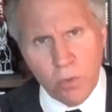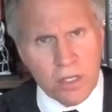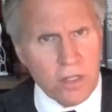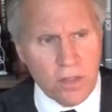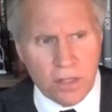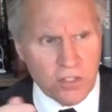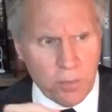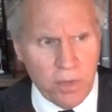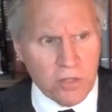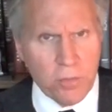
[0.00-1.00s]
One of the things
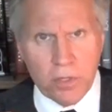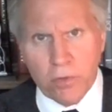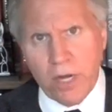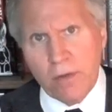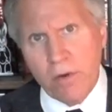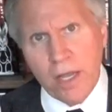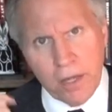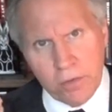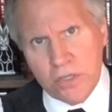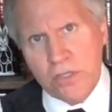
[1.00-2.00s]
that makes me a great
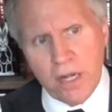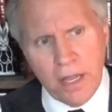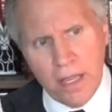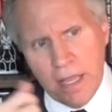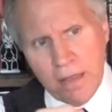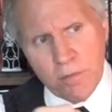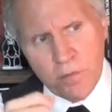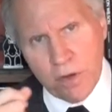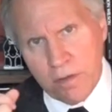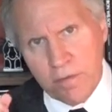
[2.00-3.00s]
writer is that I have a
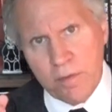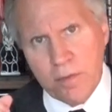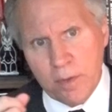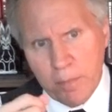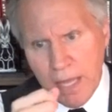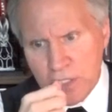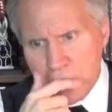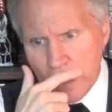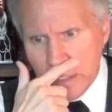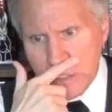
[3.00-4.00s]
very vivid
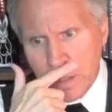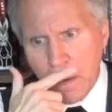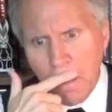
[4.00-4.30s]
imagination.